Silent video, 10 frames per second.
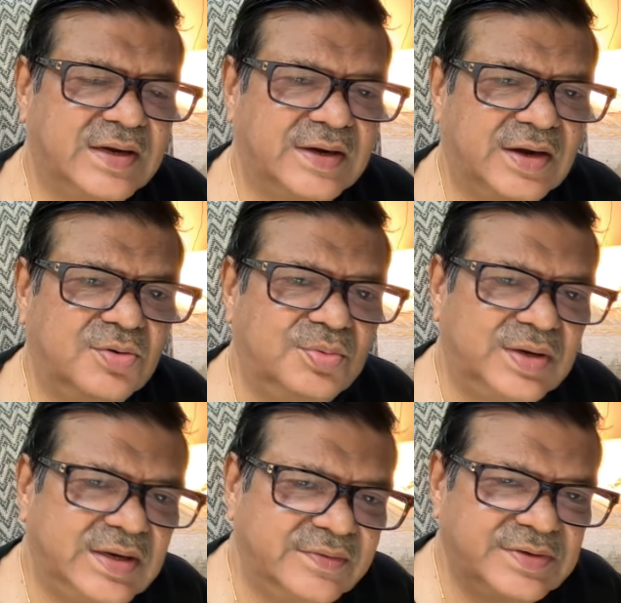Rahu
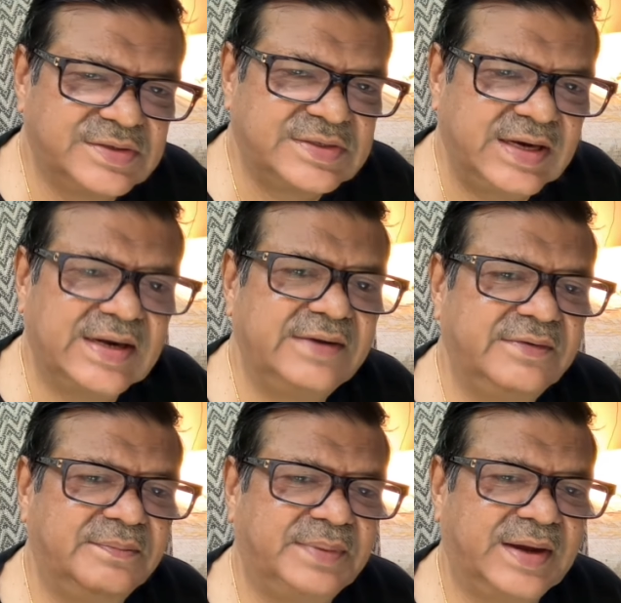will give this negative
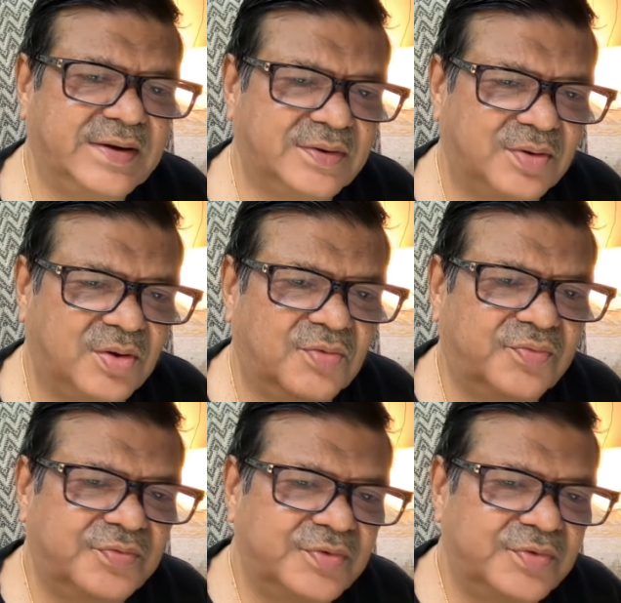impact of